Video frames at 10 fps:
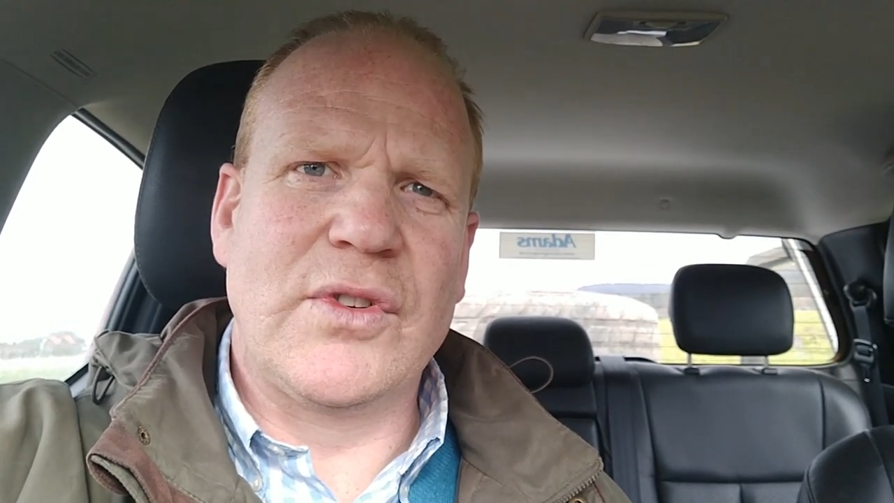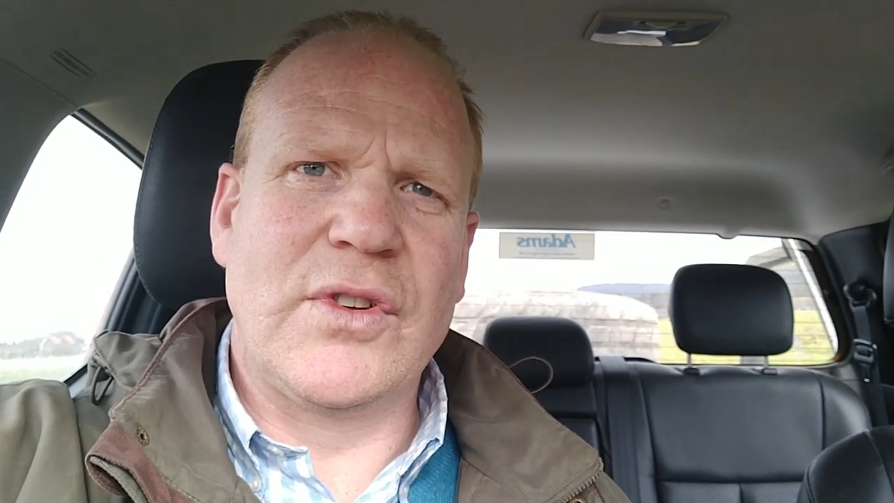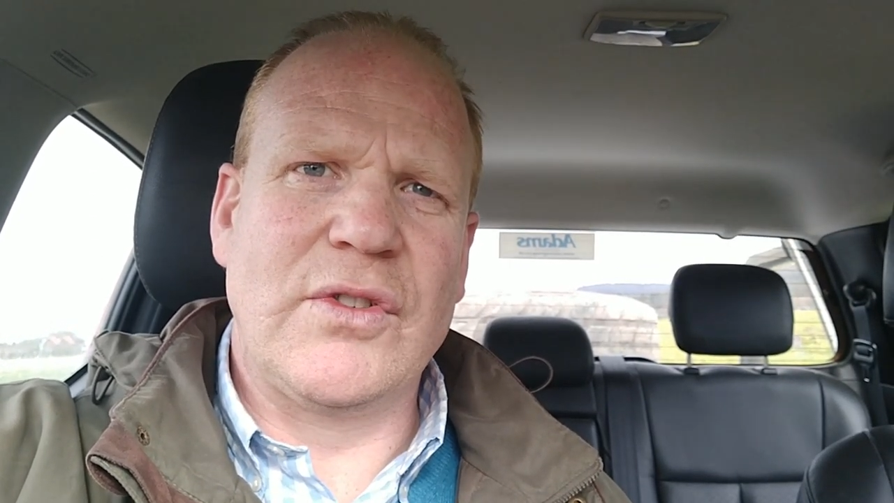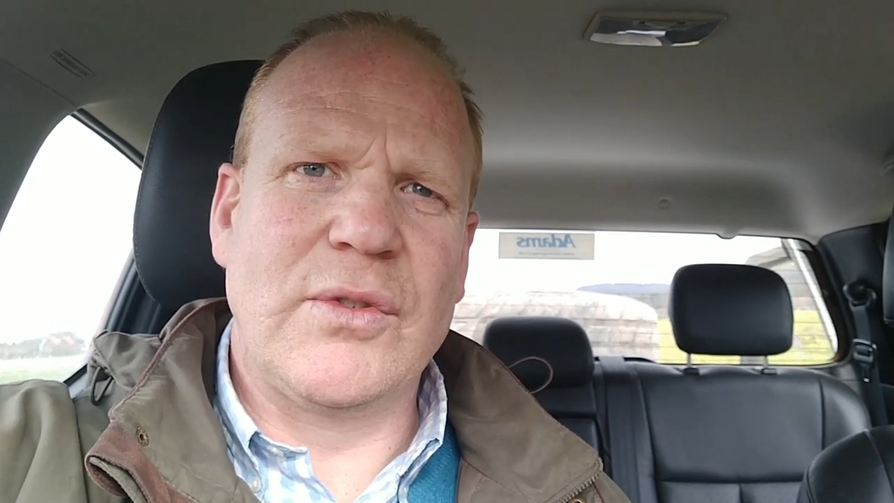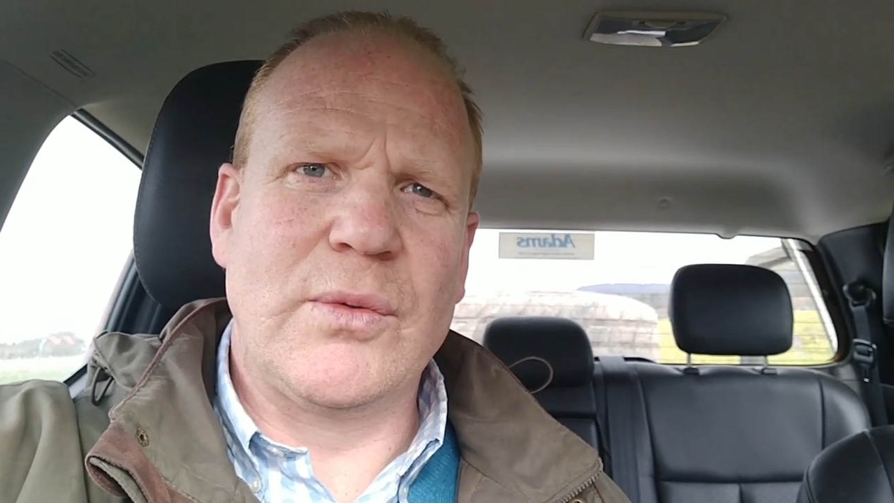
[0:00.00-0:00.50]

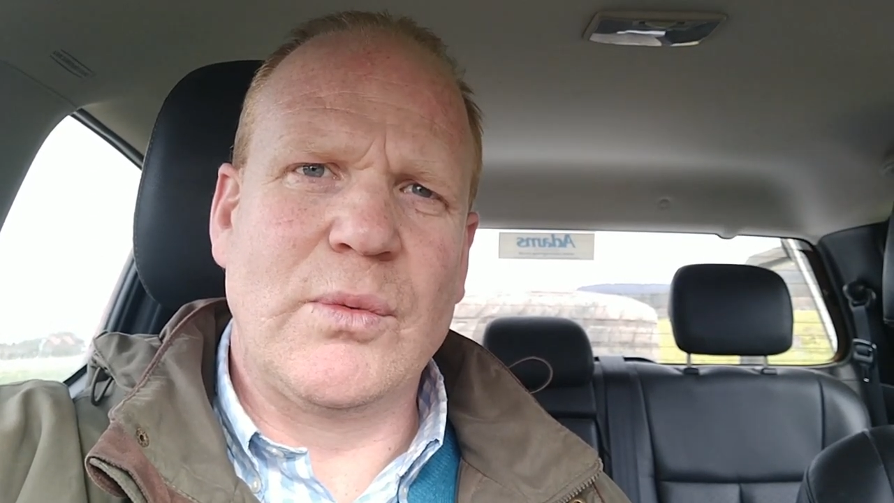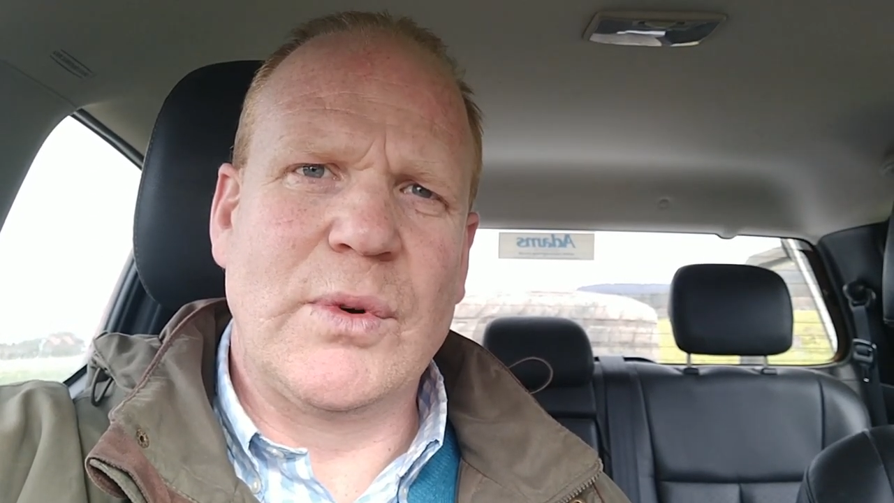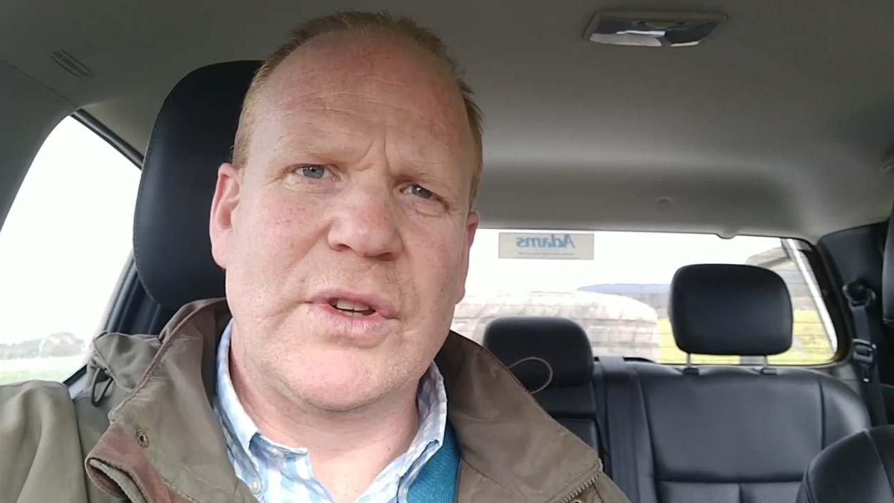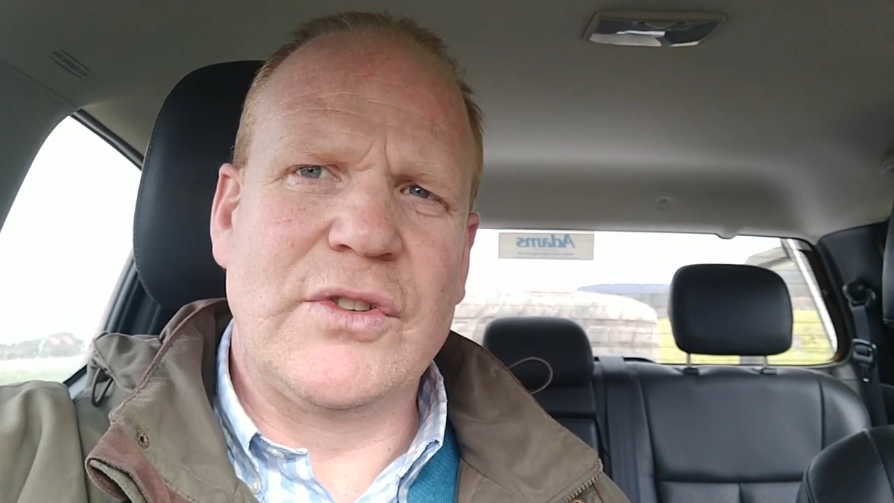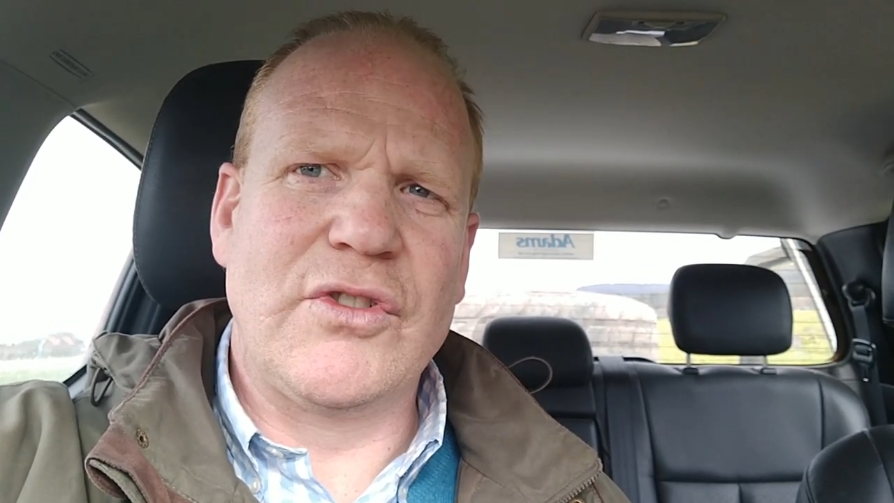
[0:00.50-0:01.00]
decision
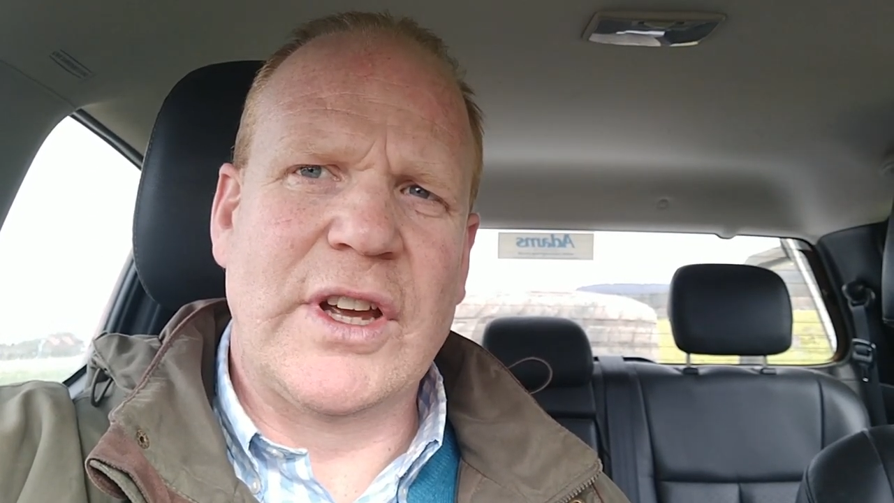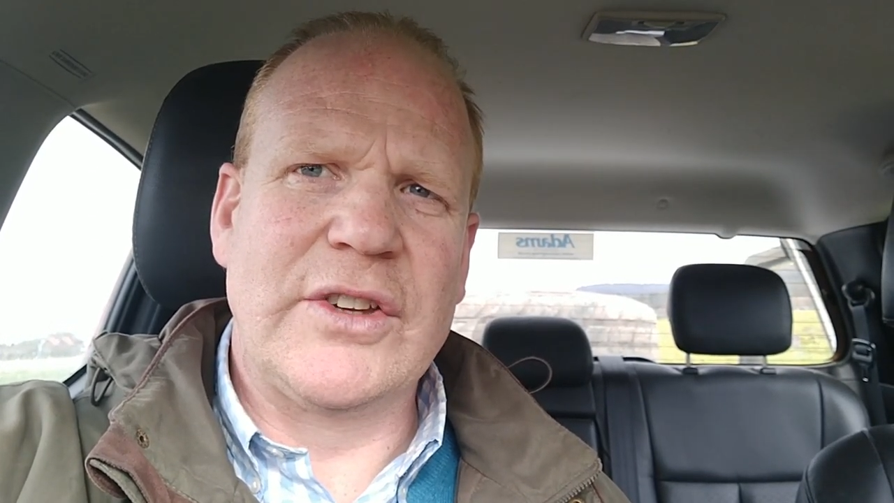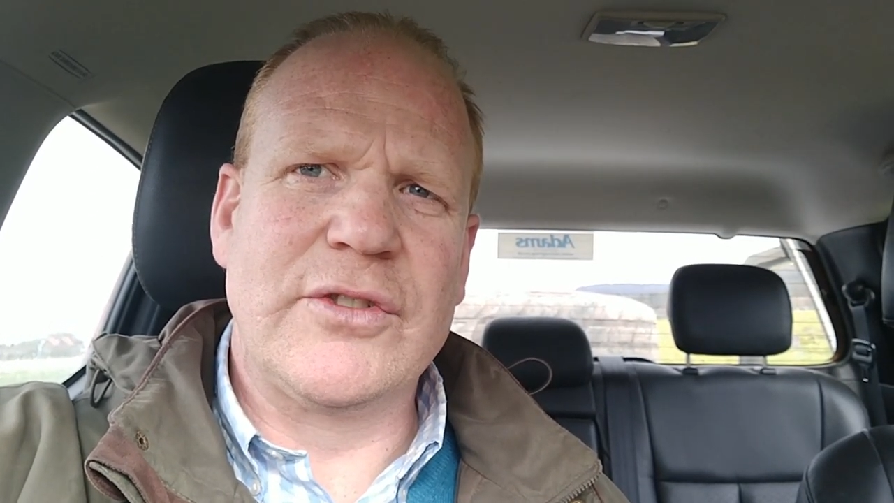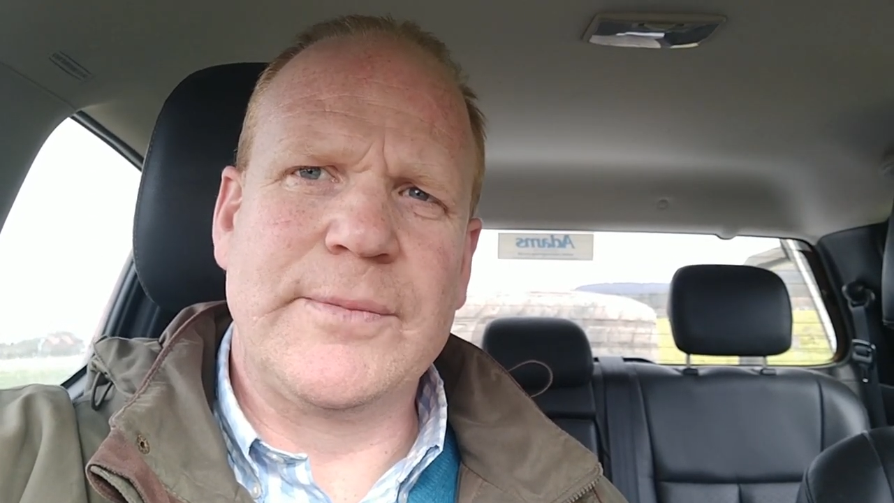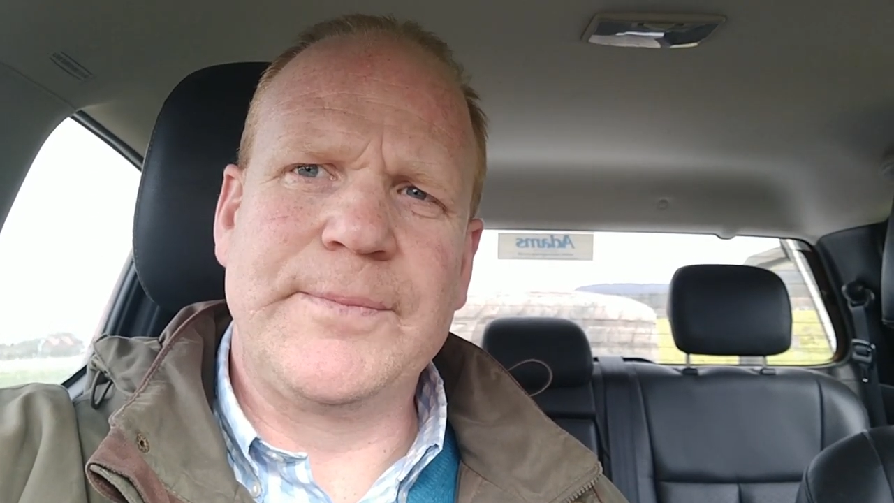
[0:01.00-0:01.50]
when to
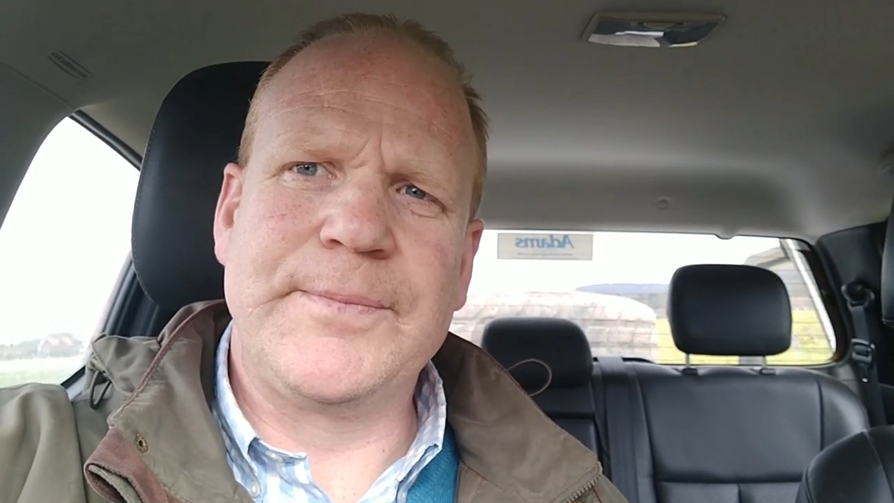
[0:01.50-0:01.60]
change